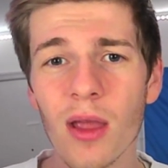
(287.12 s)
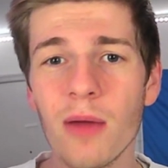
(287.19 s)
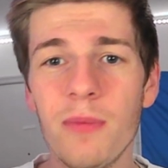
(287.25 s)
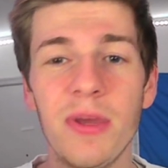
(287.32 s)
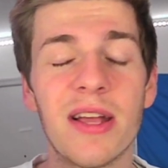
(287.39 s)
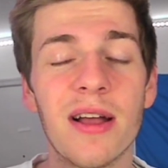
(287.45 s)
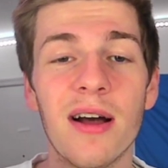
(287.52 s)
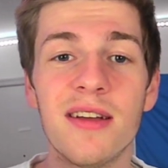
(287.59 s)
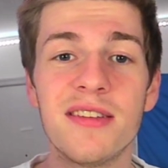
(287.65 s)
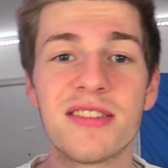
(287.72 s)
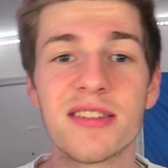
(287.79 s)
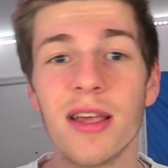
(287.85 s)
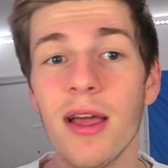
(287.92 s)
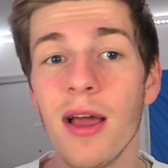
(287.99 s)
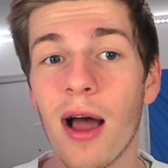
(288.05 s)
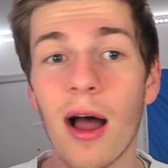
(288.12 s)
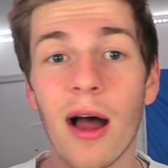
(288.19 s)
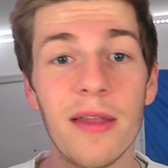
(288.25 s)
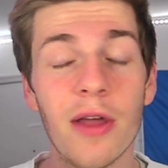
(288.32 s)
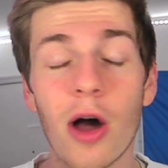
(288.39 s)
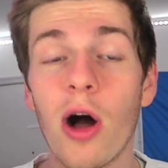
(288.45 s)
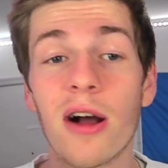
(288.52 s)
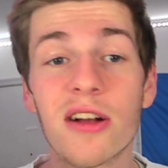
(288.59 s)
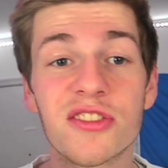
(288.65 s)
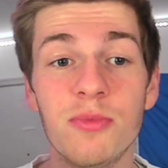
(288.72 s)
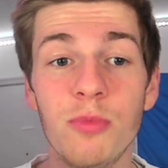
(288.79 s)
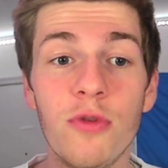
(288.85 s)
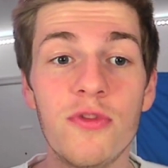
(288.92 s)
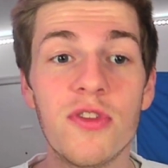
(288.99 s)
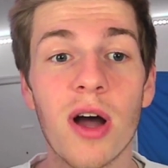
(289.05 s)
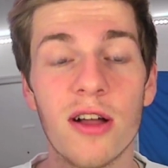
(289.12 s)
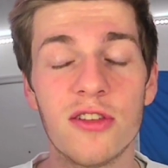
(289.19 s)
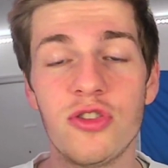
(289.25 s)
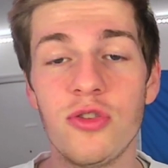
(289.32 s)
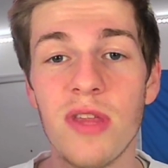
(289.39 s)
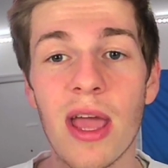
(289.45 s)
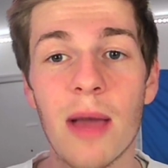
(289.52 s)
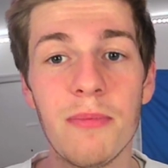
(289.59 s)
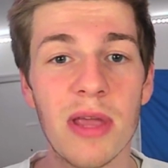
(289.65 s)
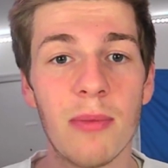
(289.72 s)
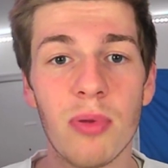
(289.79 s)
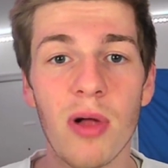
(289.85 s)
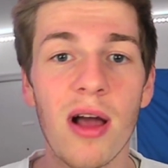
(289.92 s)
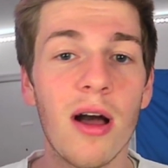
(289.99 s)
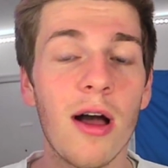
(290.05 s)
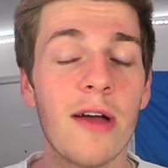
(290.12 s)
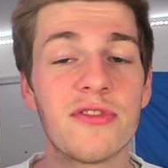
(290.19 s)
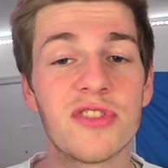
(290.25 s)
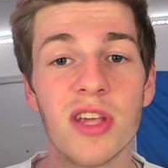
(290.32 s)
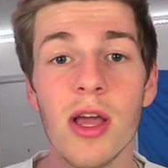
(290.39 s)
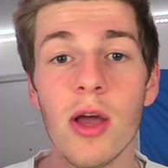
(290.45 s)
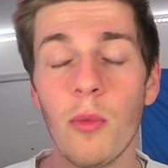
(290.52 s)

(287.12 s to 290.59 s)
because the Hawks moved on to the NBA playoffs,